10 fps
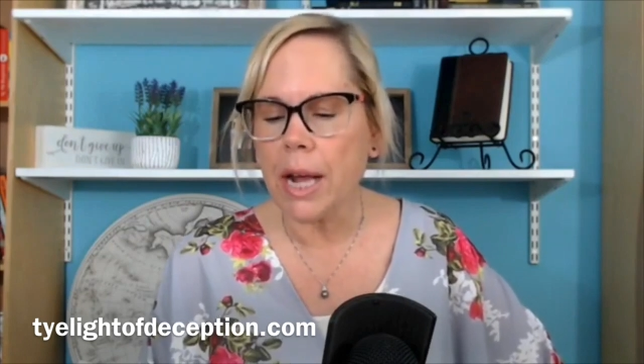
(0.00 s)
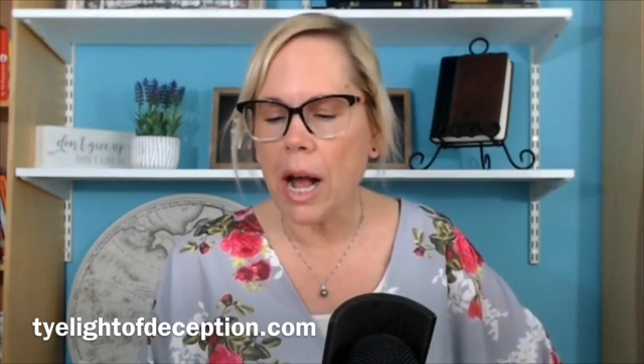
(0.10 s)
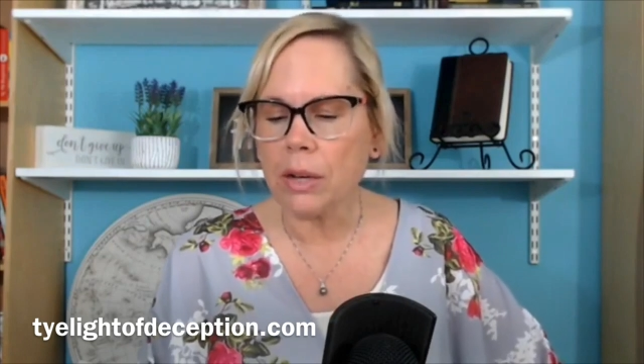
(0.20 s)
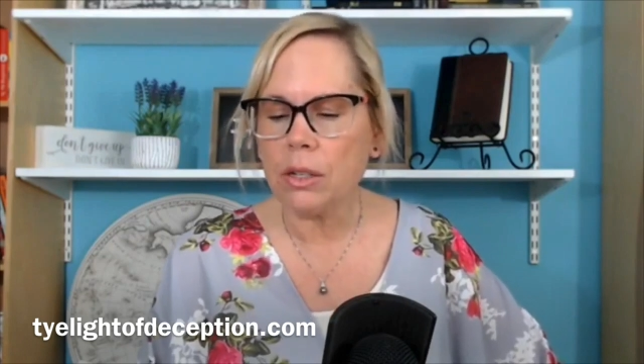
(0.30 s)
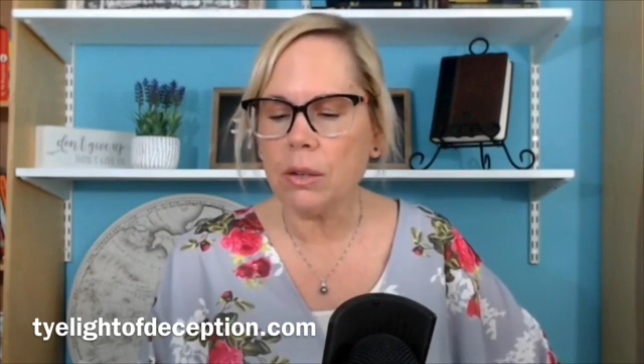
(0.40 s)

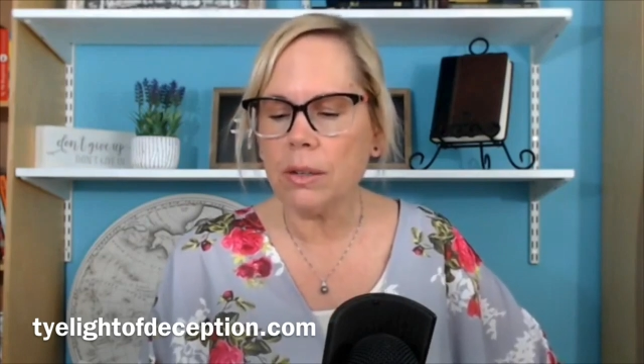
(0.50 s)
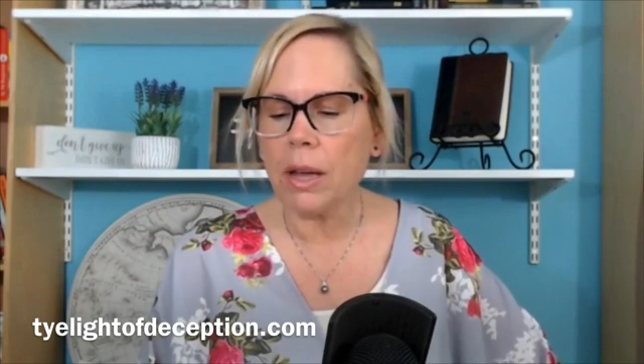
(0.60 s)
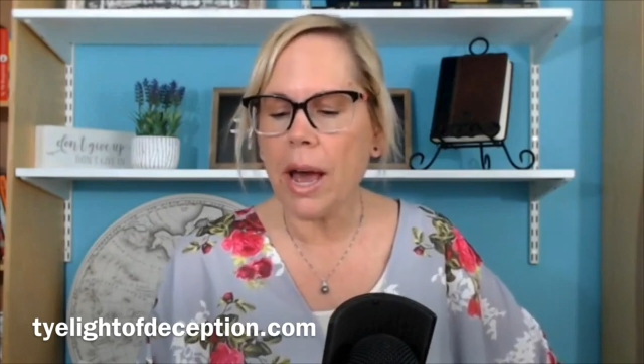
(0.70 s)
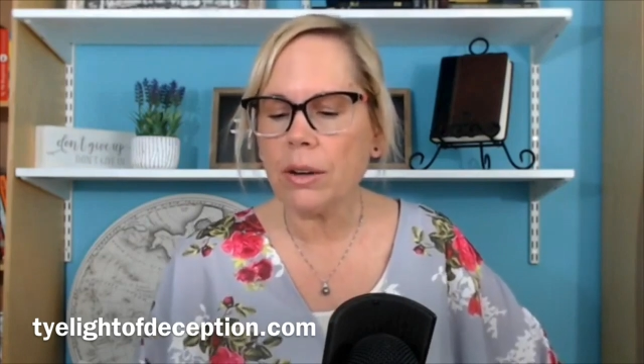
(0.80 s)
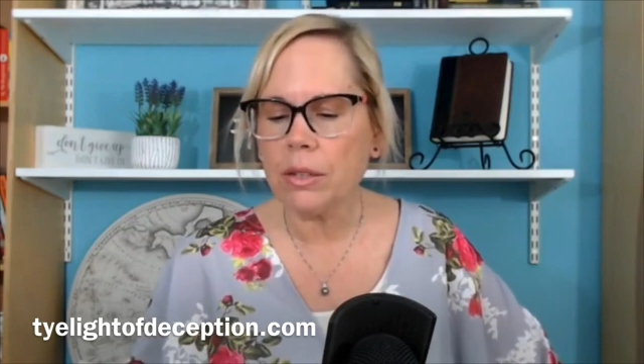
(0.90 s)

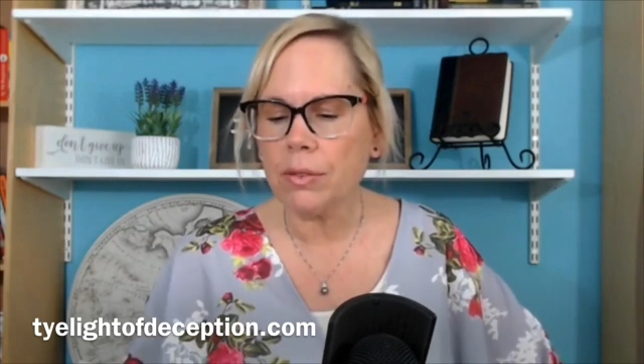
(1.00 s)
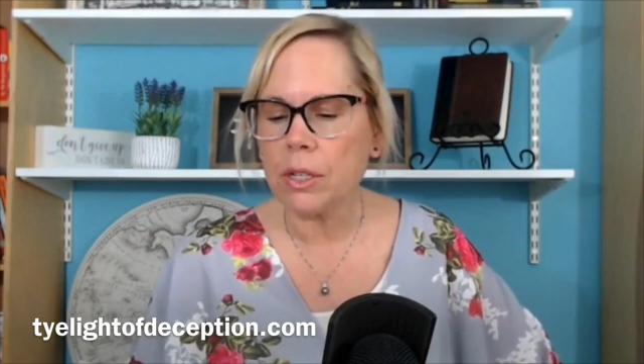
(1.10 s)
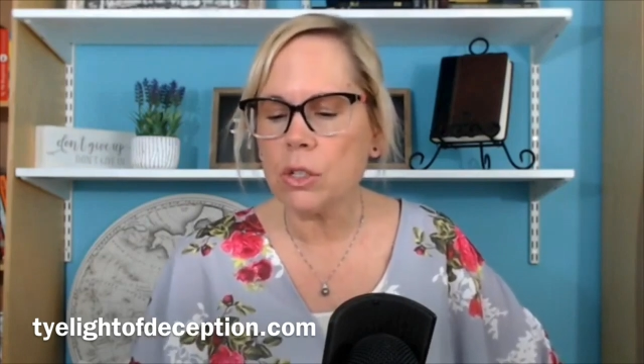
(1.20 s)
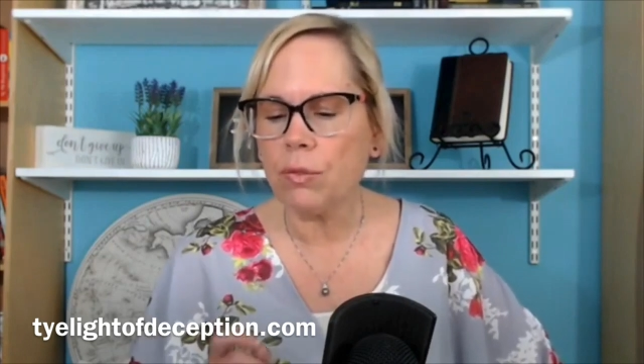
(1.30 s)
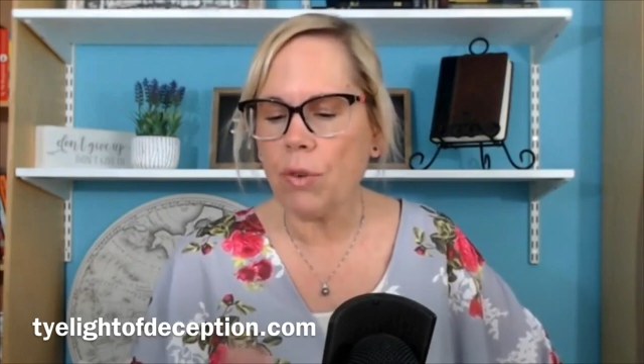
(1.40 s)

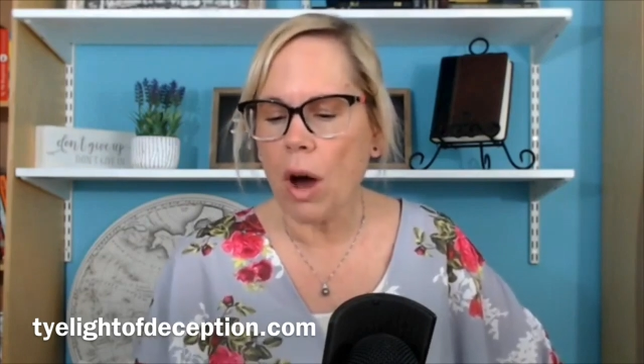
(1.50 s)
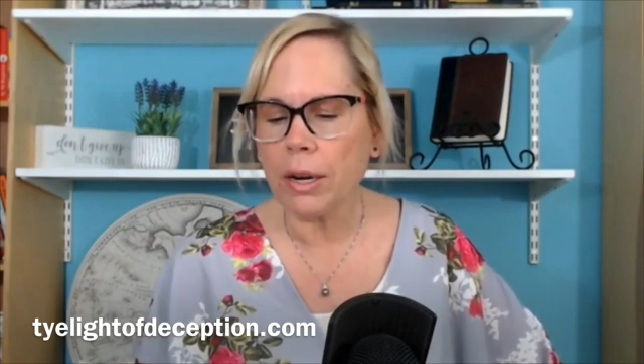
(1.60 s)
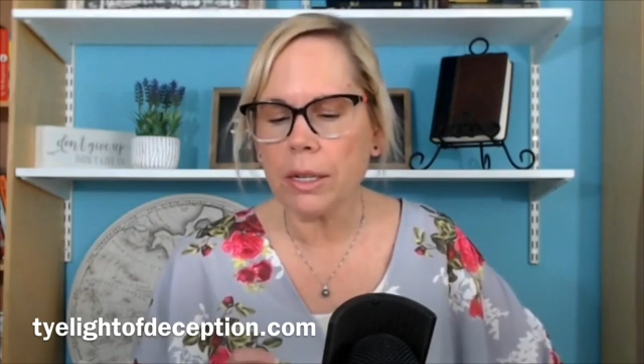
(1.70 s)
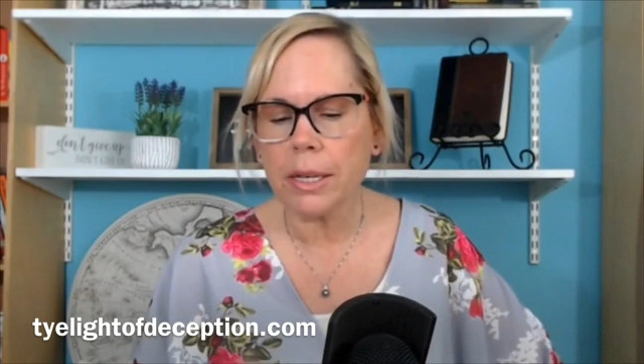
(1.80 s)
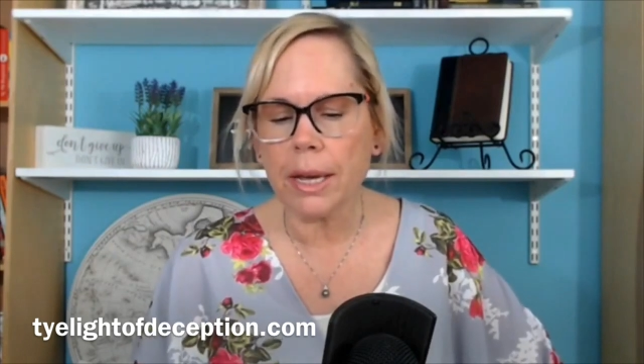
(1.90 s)
activists
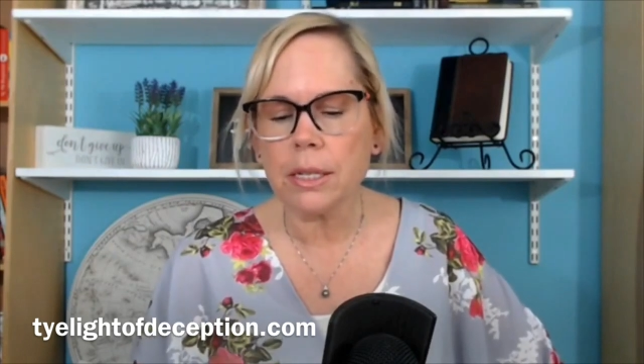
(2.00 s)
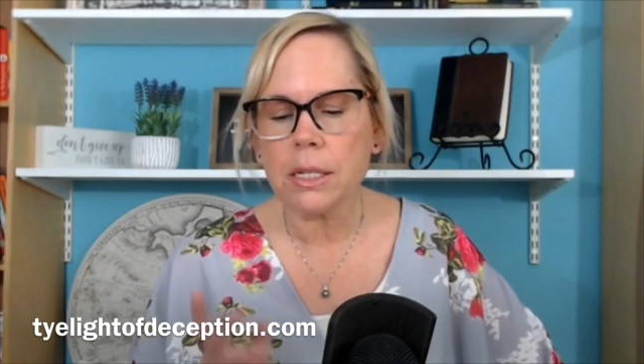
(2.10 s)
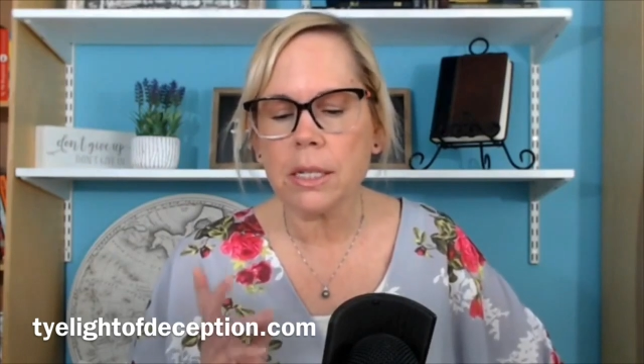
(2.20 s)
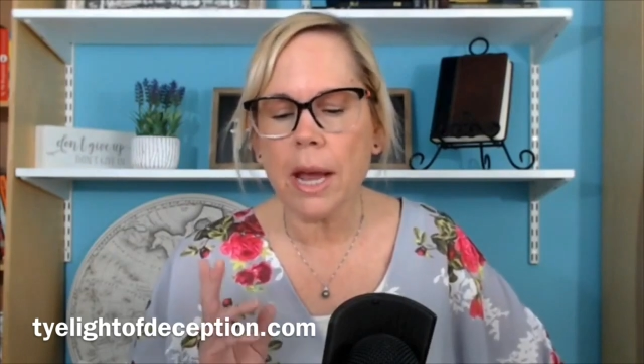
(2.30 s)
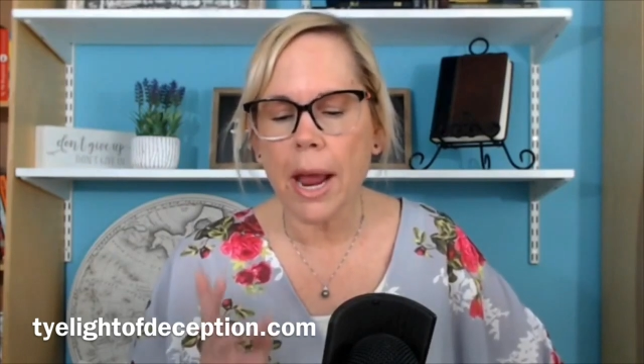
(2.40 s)
fought
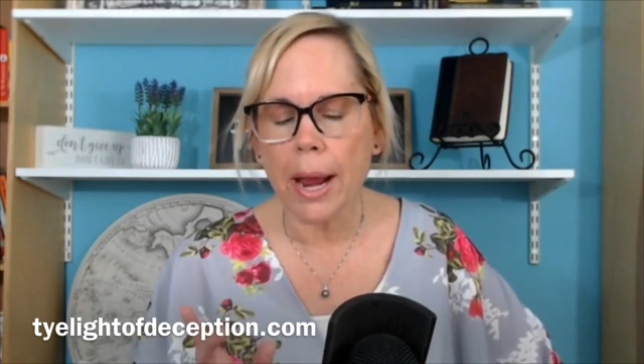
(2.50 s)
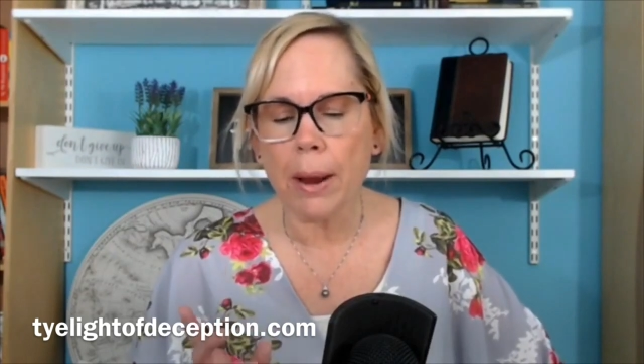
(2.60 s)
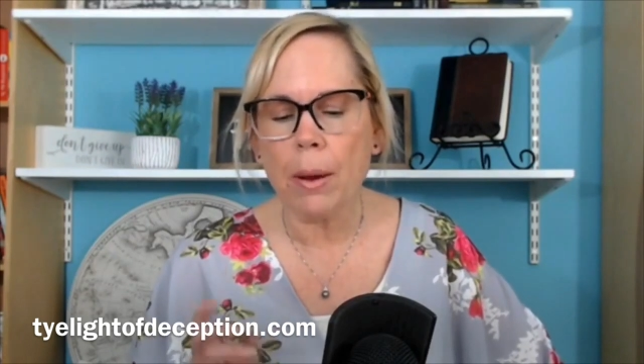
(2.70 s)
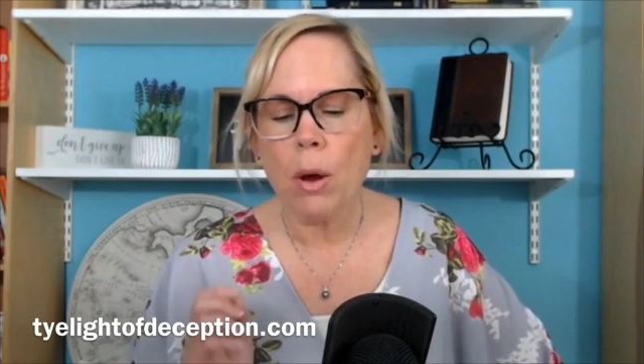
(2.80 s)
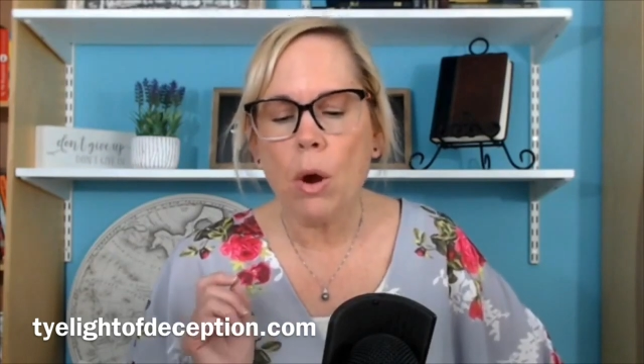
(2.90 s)
against a